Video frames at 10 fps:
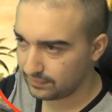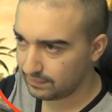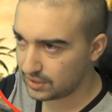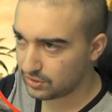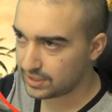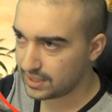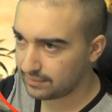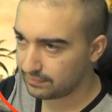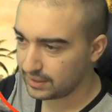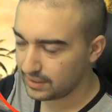
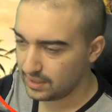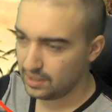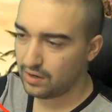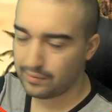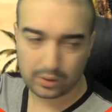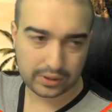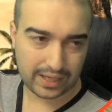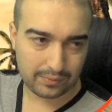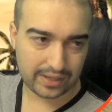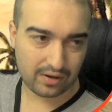Interesting. Alright, well look,
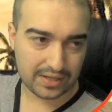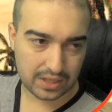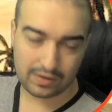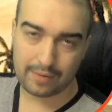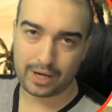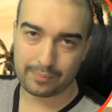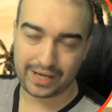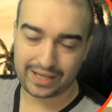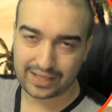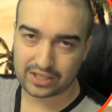anyway guys, I'll wrap it up
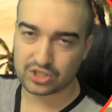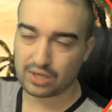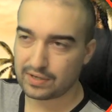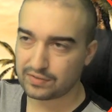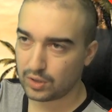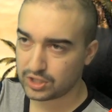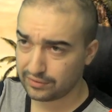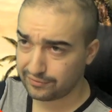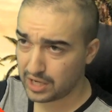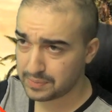here. Thank you so much for watching the
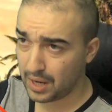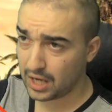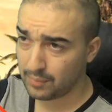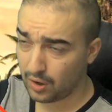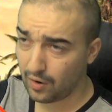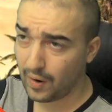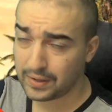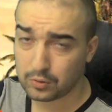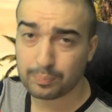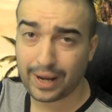first part of my
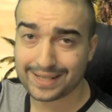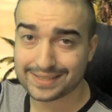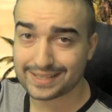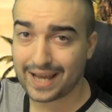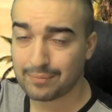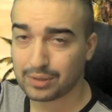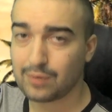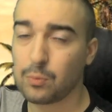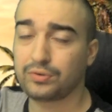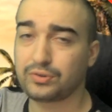Idle Painter gameplay
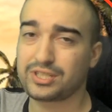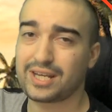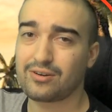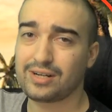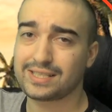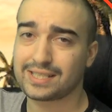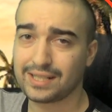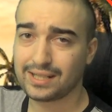walkthrough series.